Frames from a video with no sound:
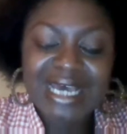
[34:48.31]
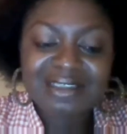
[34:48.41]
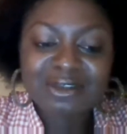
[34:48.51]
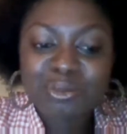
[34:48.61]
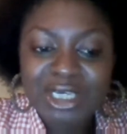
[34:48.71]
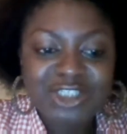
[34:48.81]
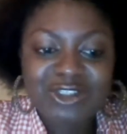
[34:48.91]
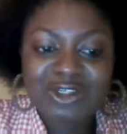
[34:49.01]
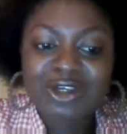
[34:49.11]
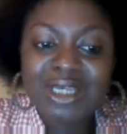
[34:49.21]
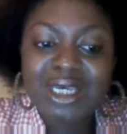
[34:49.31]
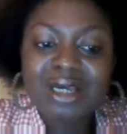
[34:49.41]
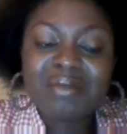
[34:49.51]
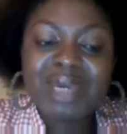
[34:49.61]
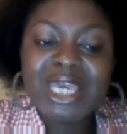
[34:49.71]
has no pictures on.
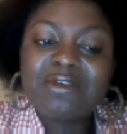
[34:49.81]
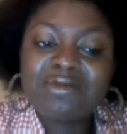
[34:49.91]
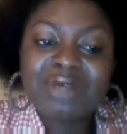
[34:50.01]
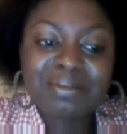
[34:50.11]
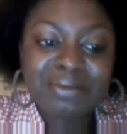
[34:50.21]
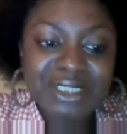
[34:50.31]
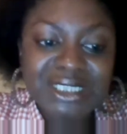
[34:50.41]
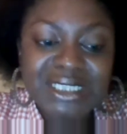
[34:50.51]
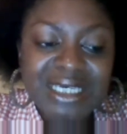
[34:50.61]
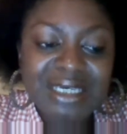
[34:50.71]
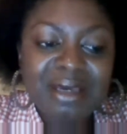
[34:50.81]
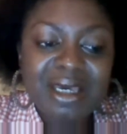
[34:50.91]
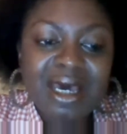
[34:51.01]
Make it really pretty,